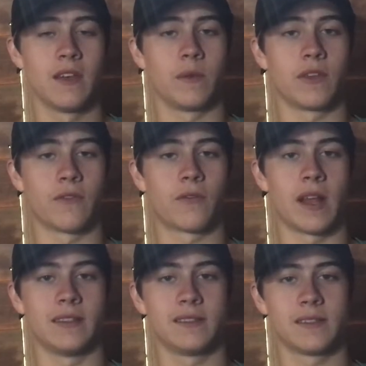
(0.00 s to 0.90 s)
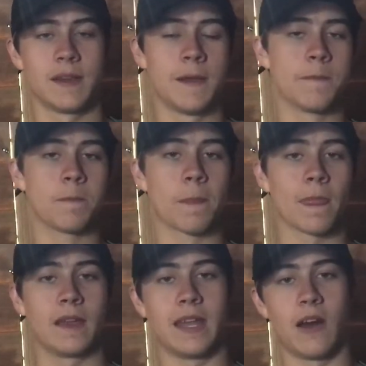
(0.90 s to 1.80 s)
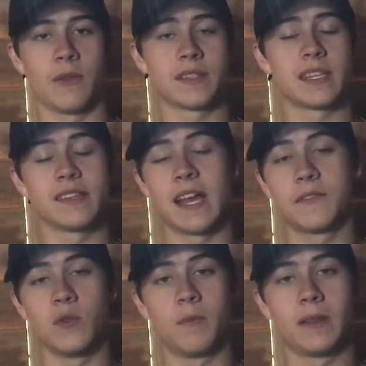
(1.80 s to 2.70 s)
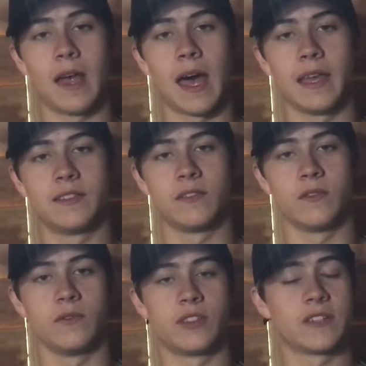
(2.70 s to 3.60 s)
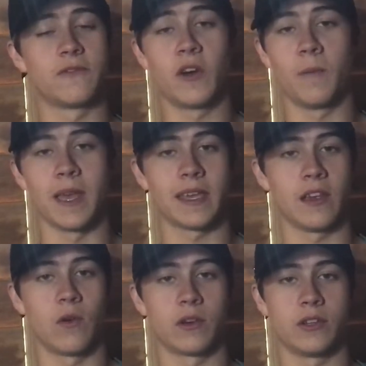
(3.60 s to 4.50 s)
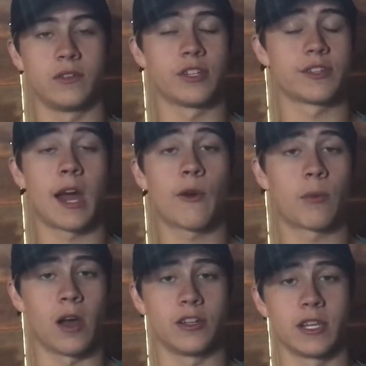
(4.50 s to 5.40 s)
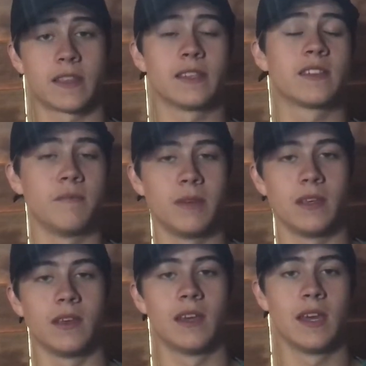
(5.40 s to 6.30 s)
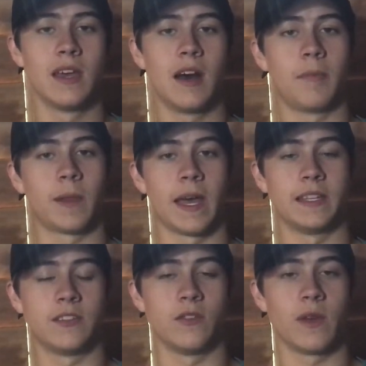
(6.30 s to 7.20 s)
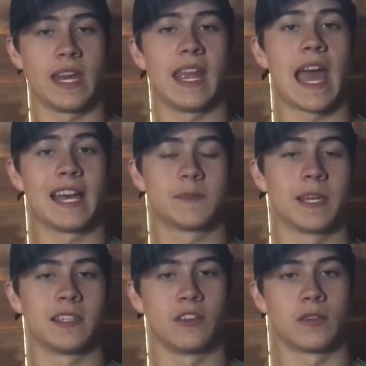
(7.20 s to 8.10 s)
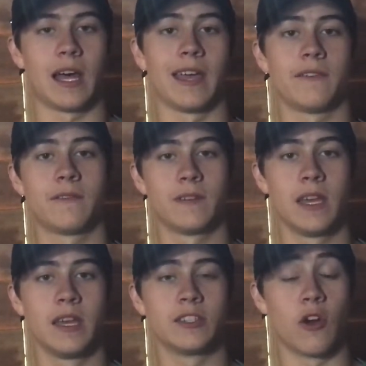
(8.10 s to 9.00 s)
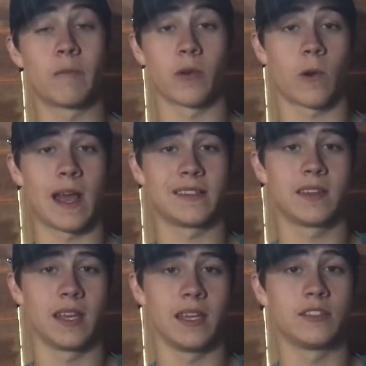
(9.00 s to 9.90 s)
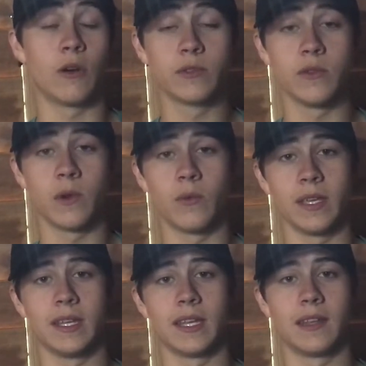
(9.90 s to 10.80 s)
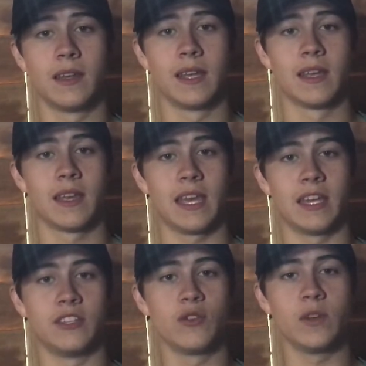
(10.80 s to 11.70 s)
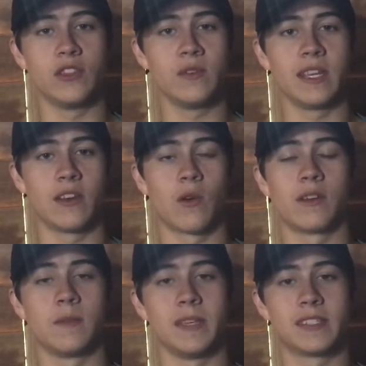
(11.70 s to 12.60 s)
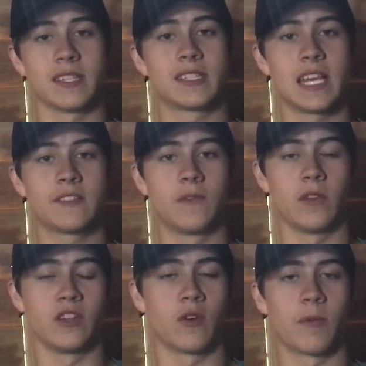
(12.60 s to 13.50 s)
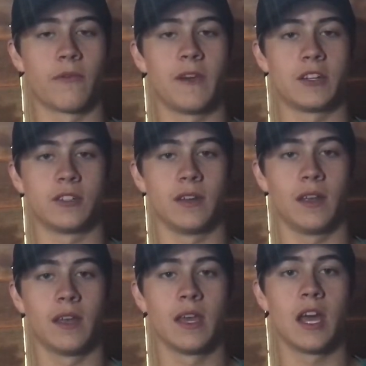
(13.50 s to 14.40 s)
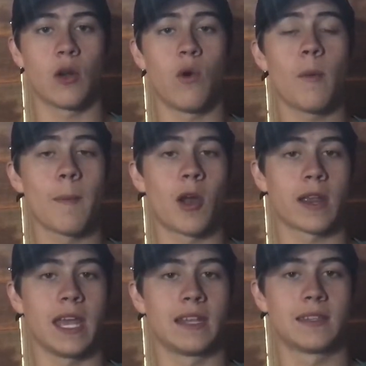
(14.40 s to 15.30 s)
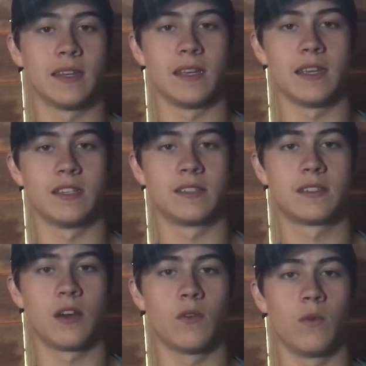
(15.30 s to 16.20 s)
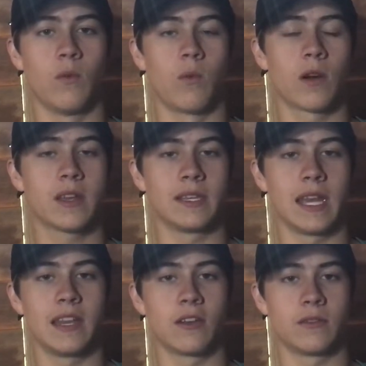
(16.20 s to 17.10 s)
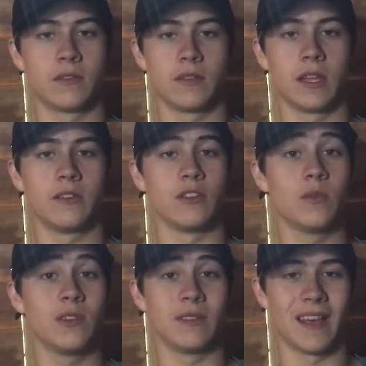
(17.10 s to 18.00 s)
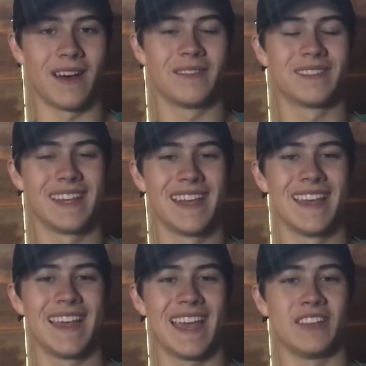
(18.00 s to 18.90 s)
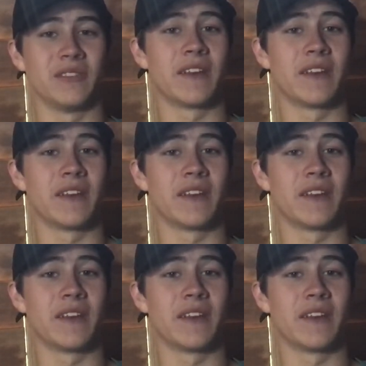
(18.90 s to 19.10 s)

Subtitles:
with your friends. Now, this doesn't have to apply to just filmmaking or to just our project. This can be applied to any aspect in your life. Don't procrastinate. Don't do what we did. And do what you need in order to be successful in your profession. A quote by Mark Antony is, do what you love, and you'll